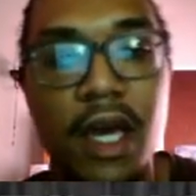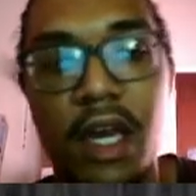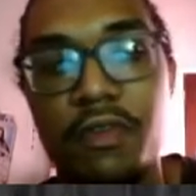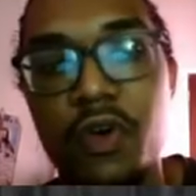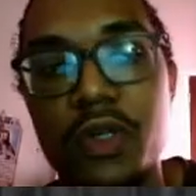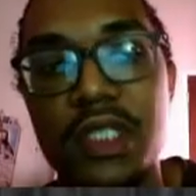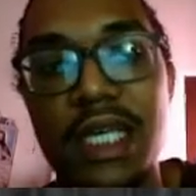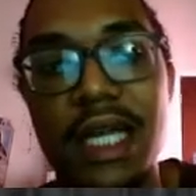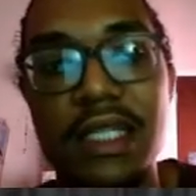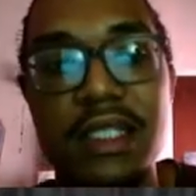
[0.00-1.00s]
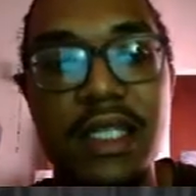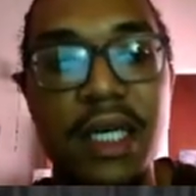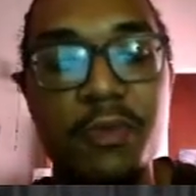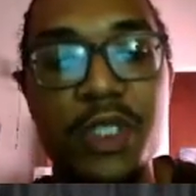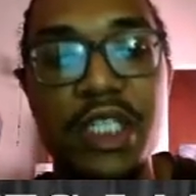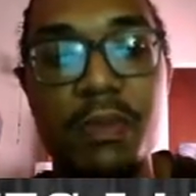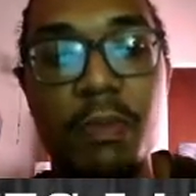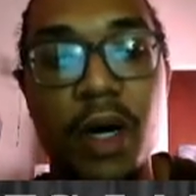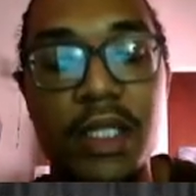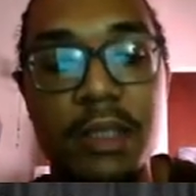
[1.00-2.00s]
And of course, the L C M, we just
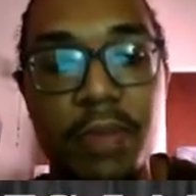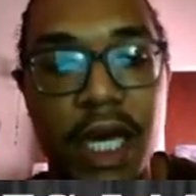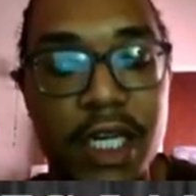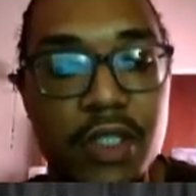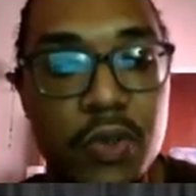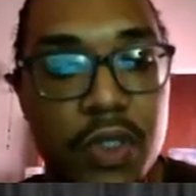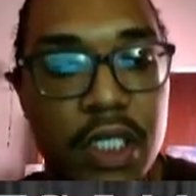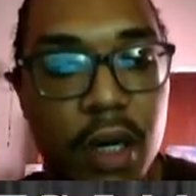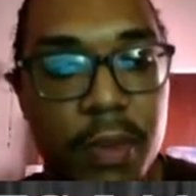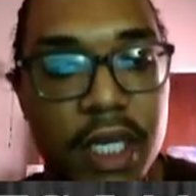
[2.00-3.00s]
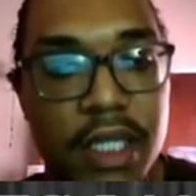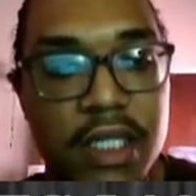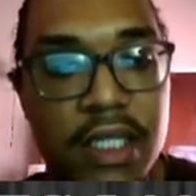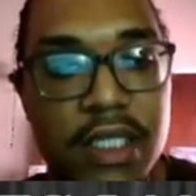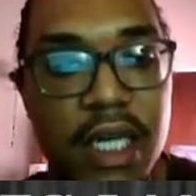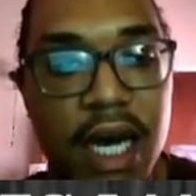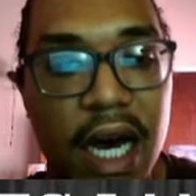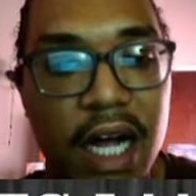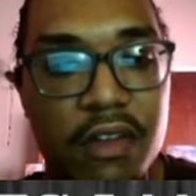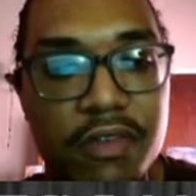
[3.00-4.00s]
multiply the two denominators,
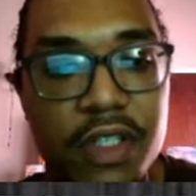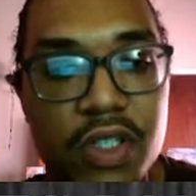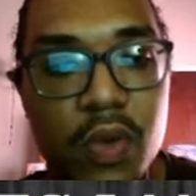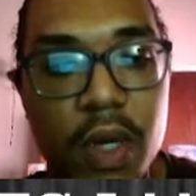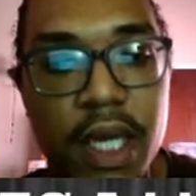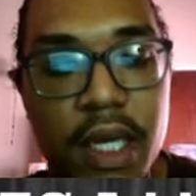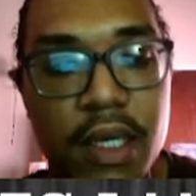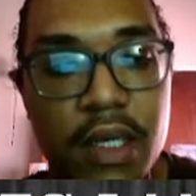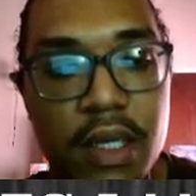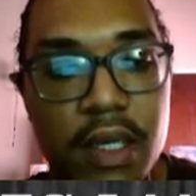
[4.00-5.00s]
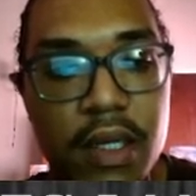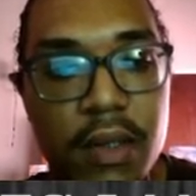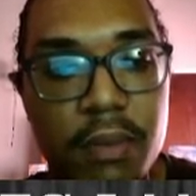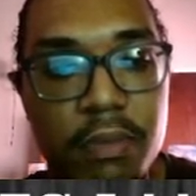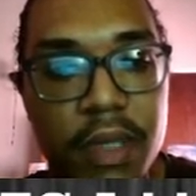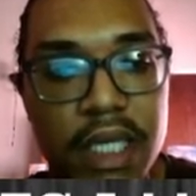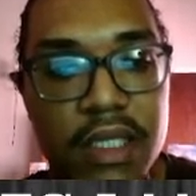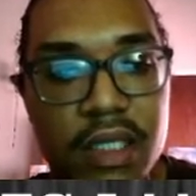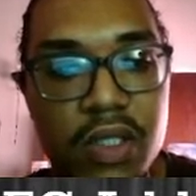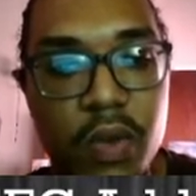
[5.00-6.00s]
alpha squared,
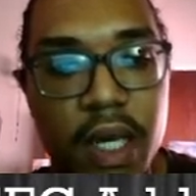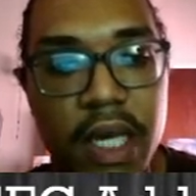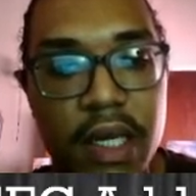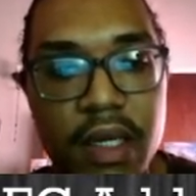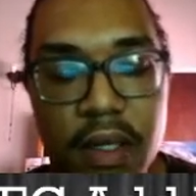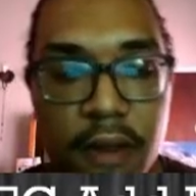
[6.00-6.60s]
beta squared.